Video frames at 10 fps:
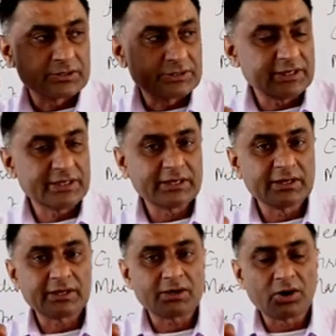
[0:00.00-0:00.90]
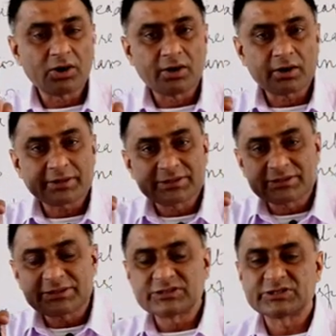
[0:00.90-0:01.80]
they are
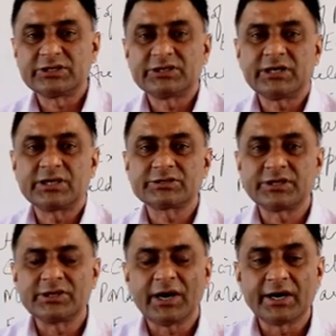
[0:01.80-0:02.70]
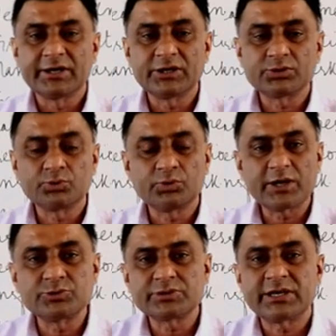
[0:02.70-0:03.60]
in these areas in order to
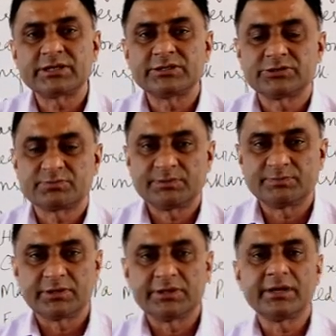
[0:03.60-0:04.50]
educate these people,